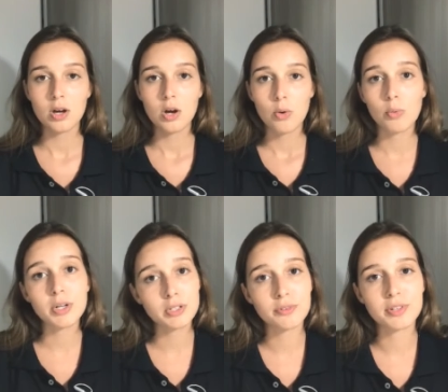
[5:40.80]
One
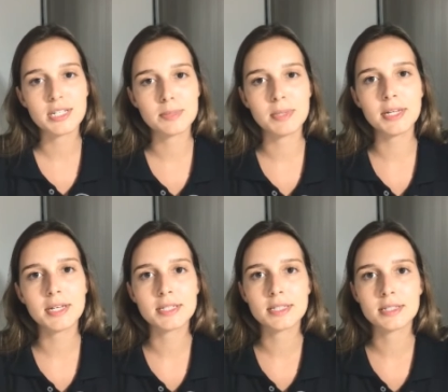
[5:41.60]
of his
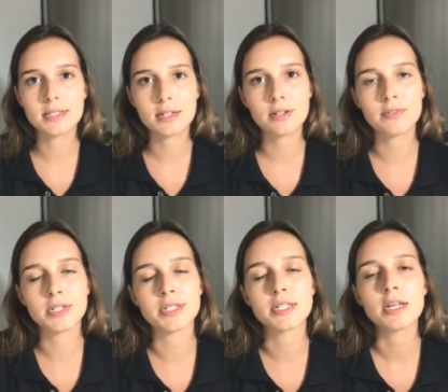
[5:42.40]
biggest discoveries